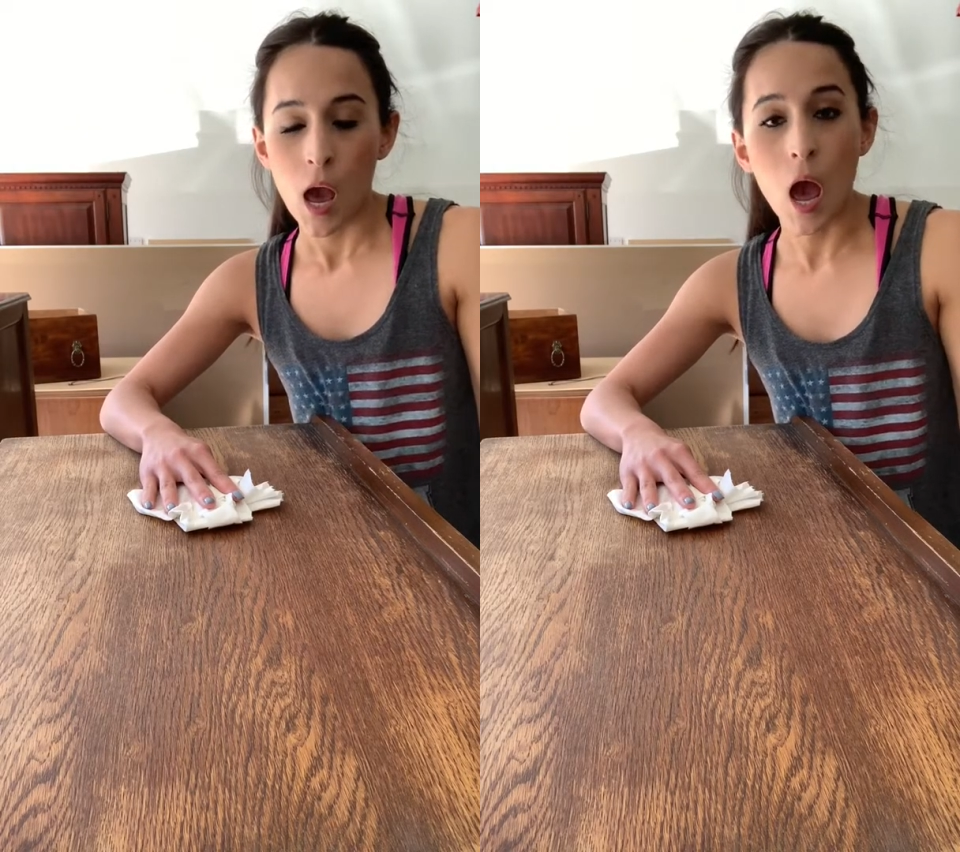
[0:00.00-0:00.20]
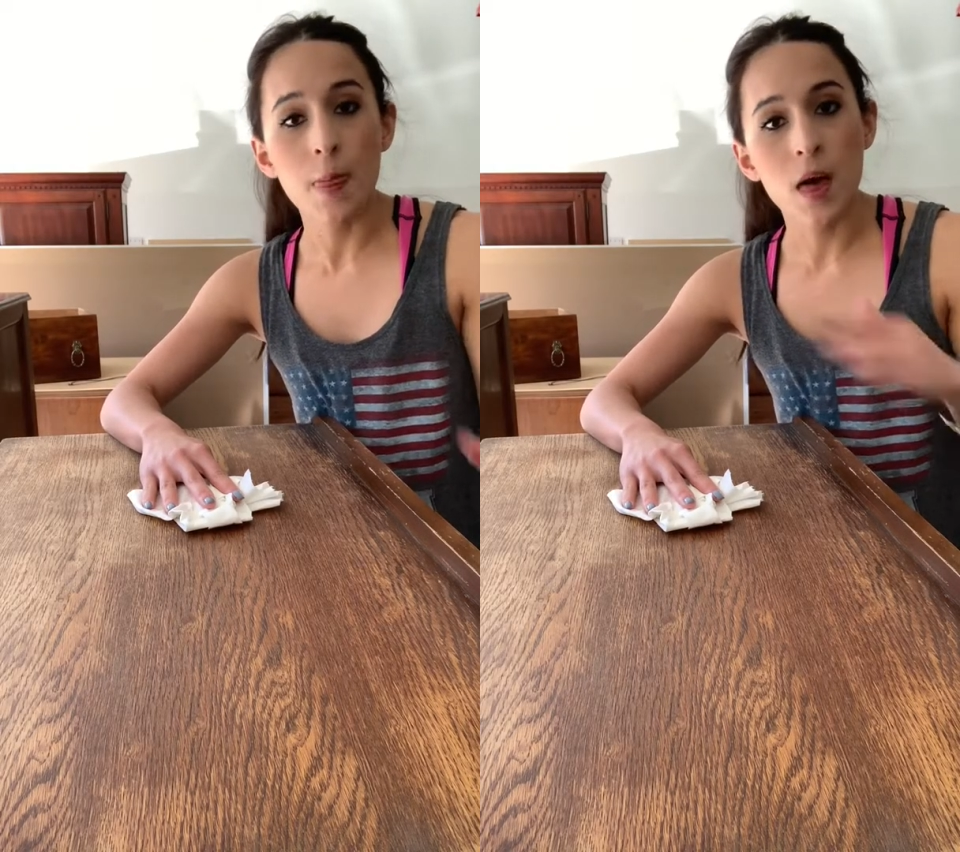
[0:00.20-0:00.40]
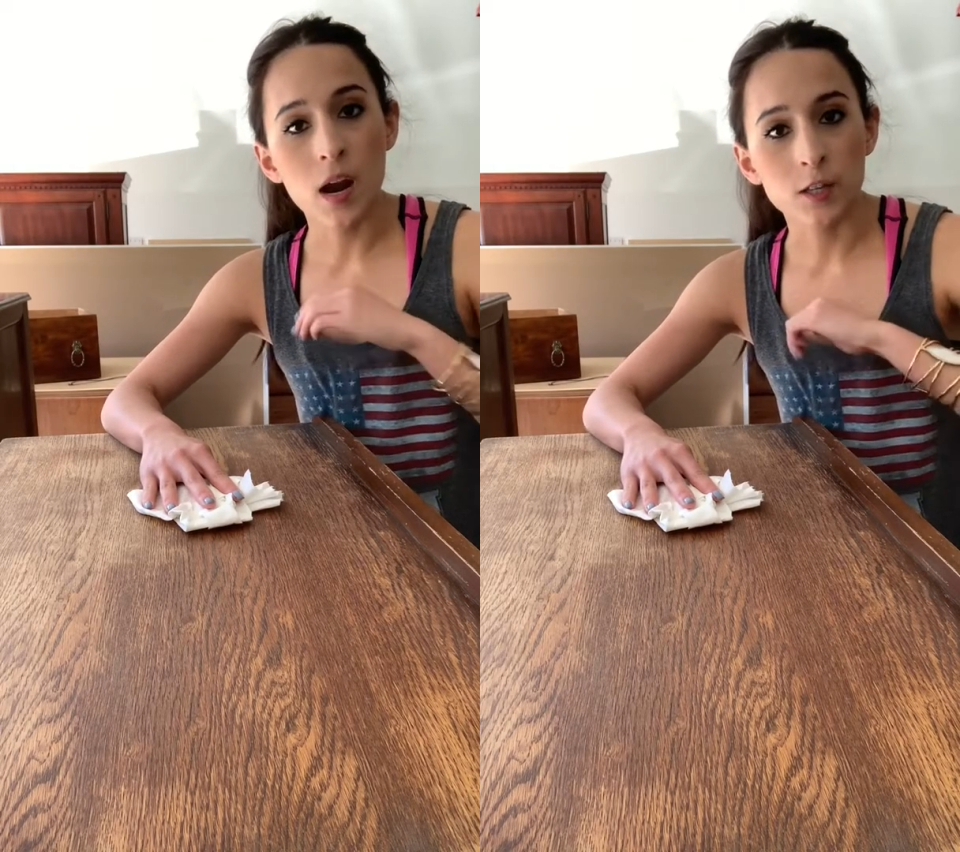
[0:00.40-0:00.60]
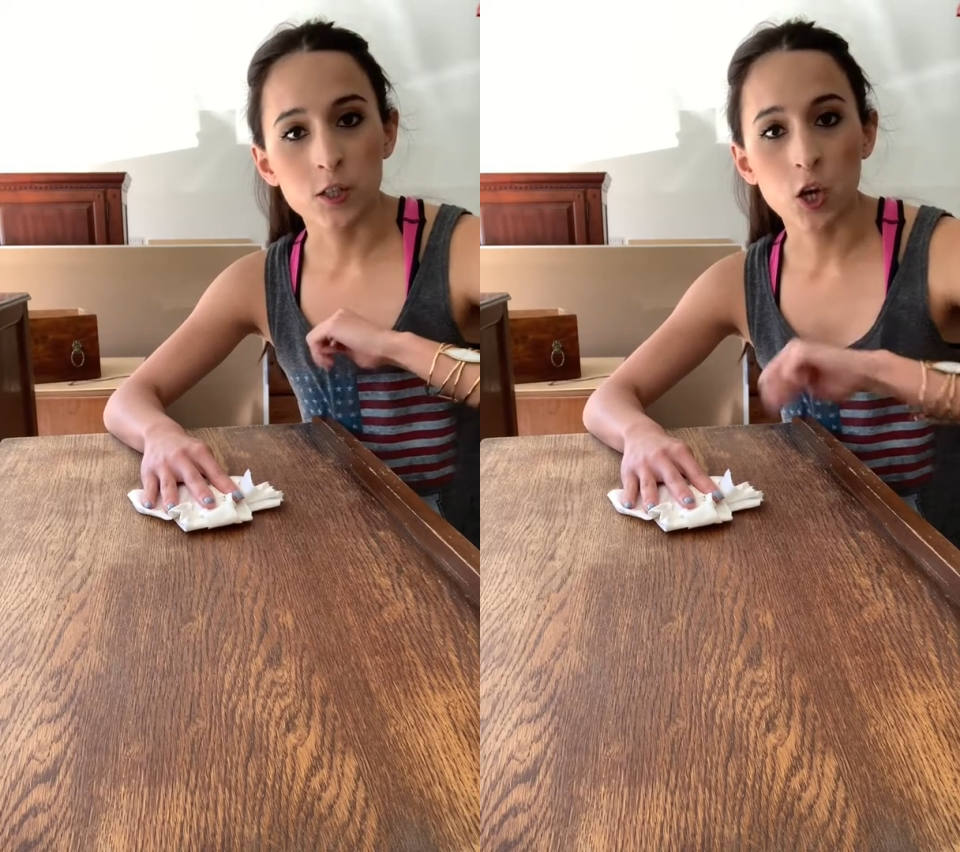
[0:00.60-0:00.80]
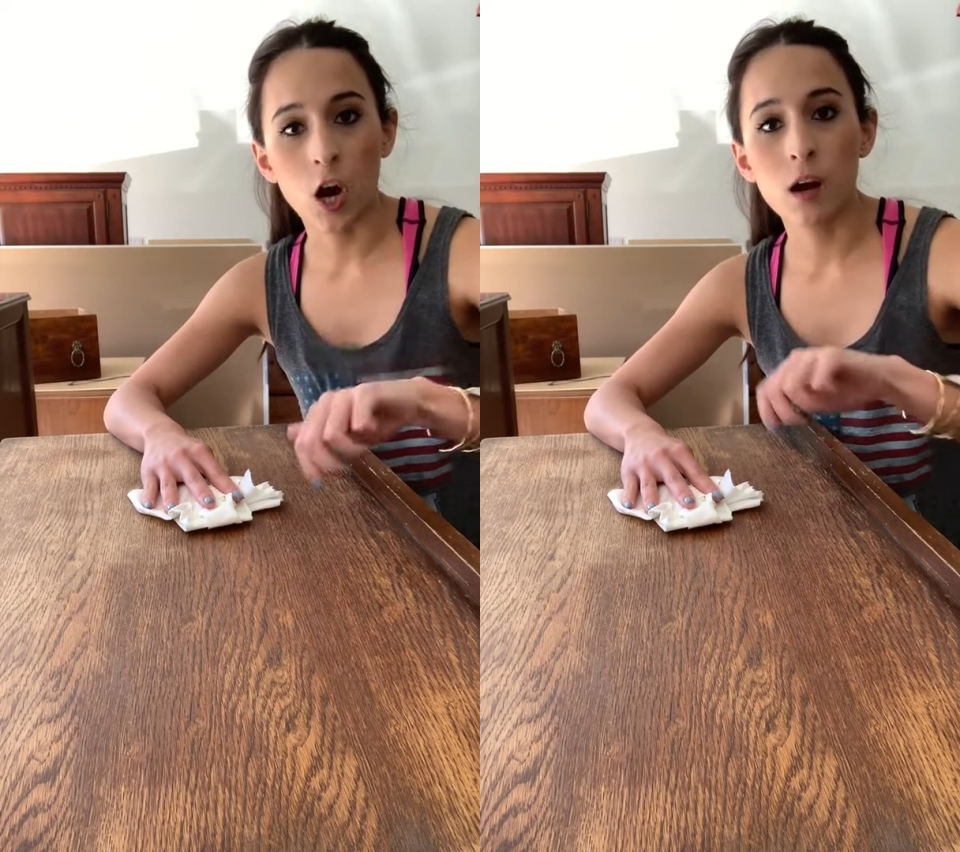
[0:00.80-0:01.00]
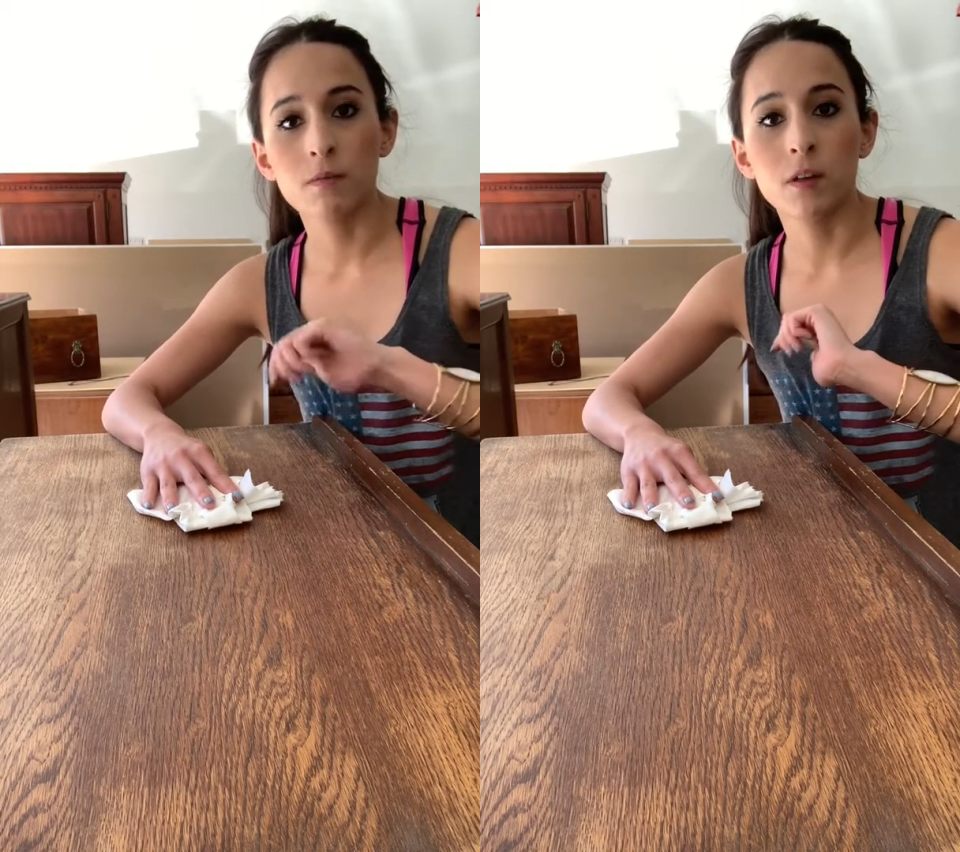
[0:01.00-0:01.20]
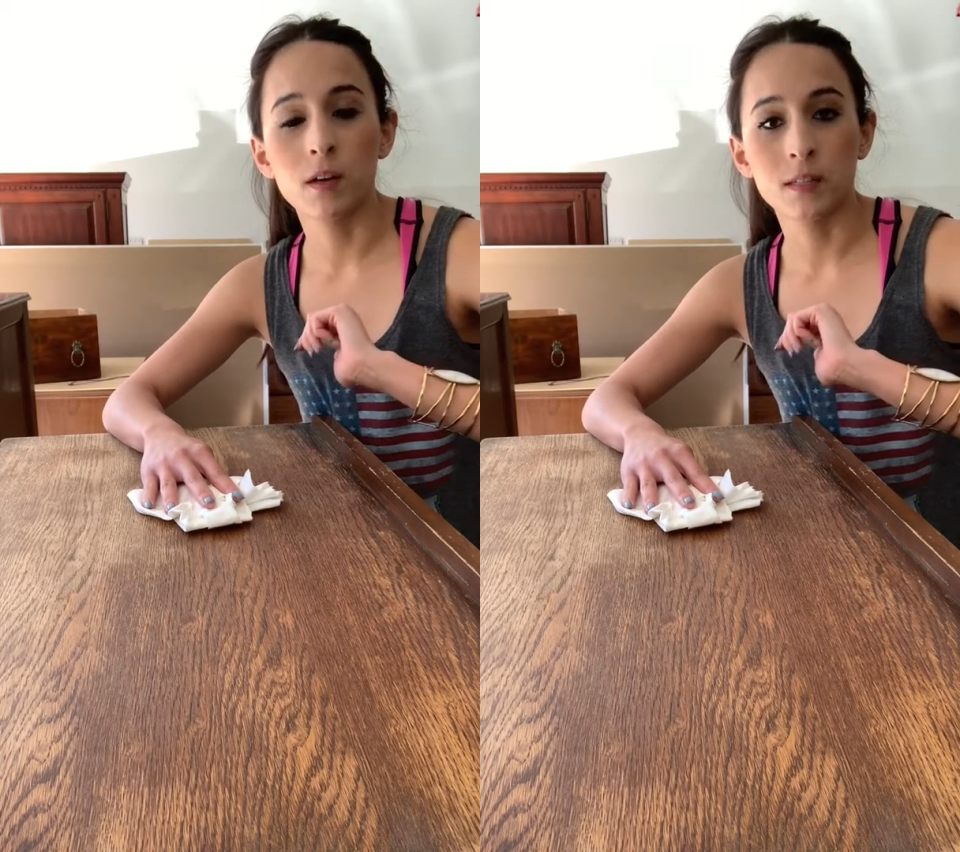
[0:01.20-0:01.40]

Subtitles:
and then I start the